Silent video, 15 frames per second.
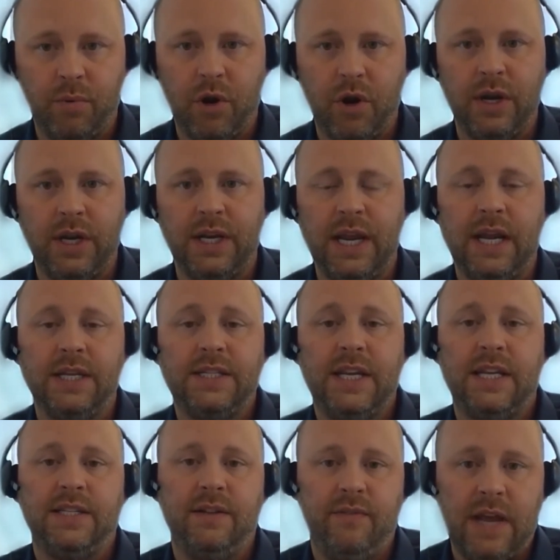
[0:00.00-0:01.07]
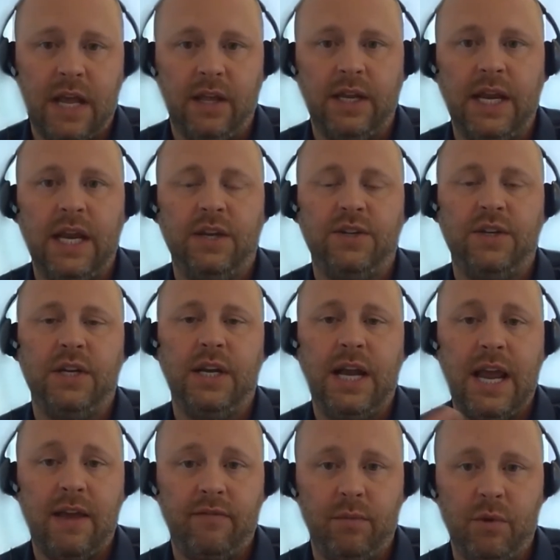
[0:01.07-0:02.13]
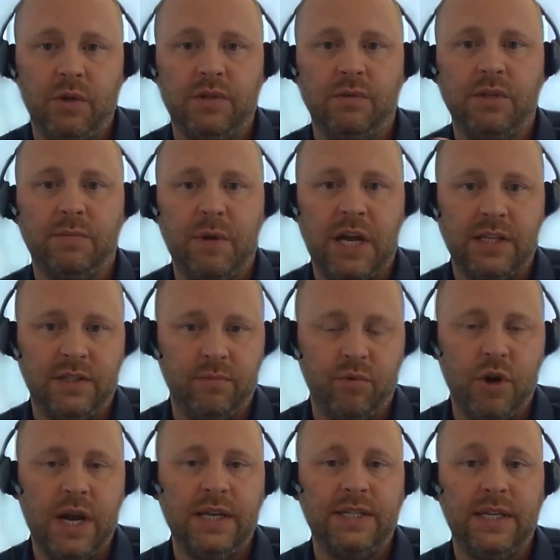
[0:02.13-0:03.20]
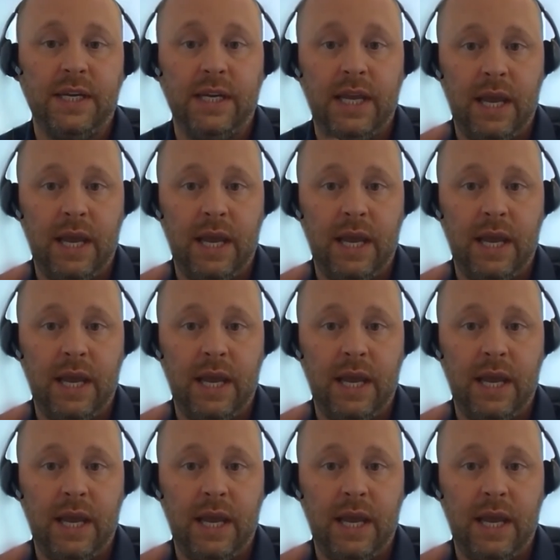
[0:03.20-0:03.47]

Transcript: party data sets and validation and have the most responsive pricing and